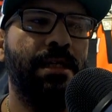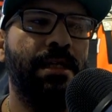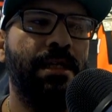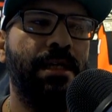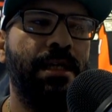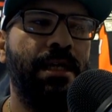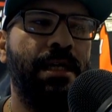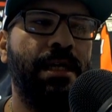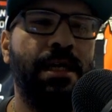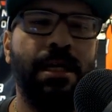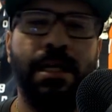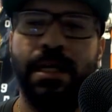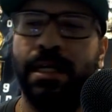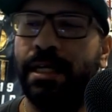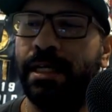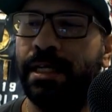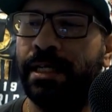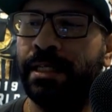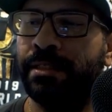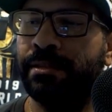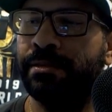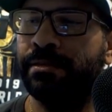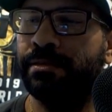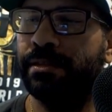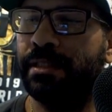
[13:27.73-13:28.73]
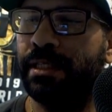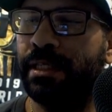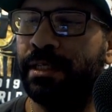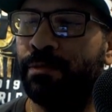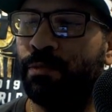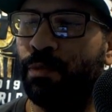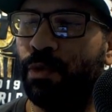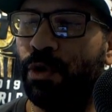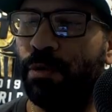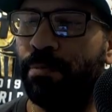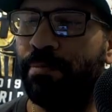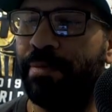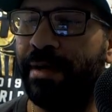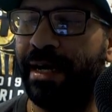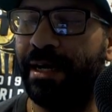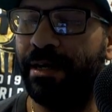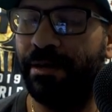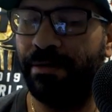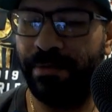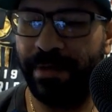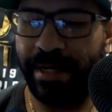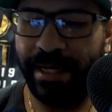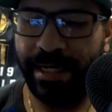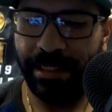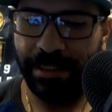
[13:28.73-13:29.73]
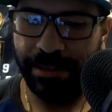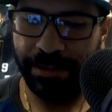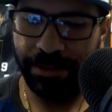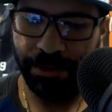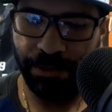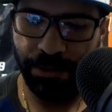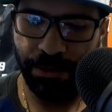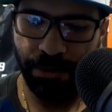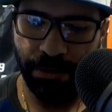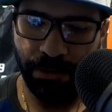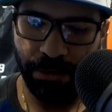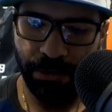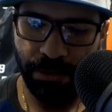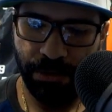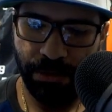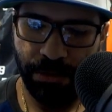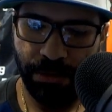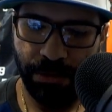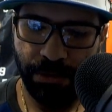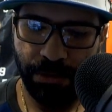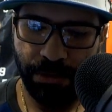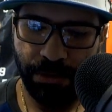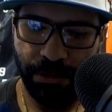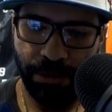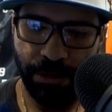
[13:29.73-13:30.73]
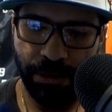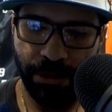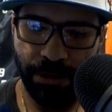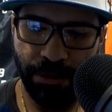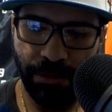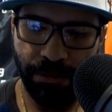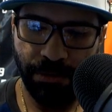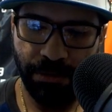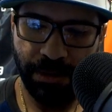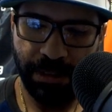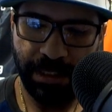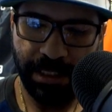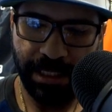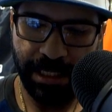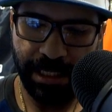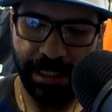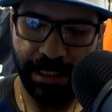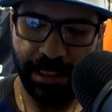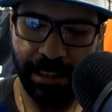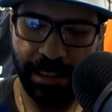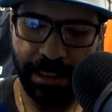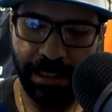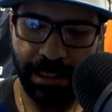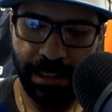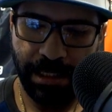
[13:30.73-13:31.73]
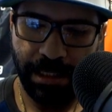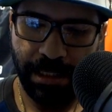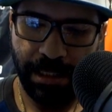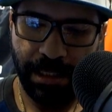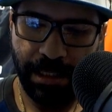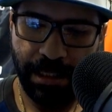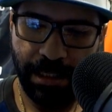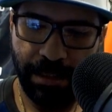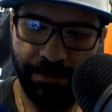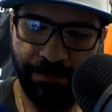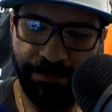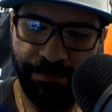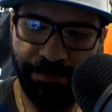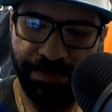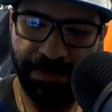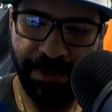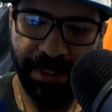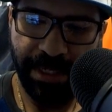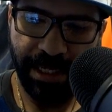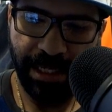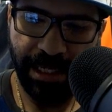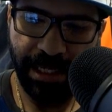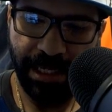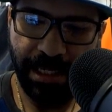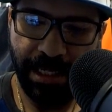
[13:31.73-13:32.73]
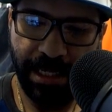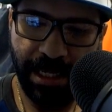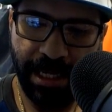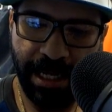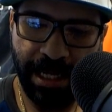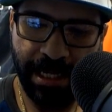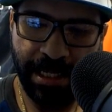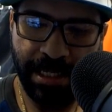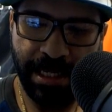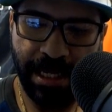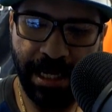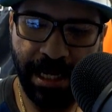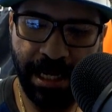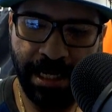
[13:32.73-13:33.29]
and willpower, right? So, you know, like, and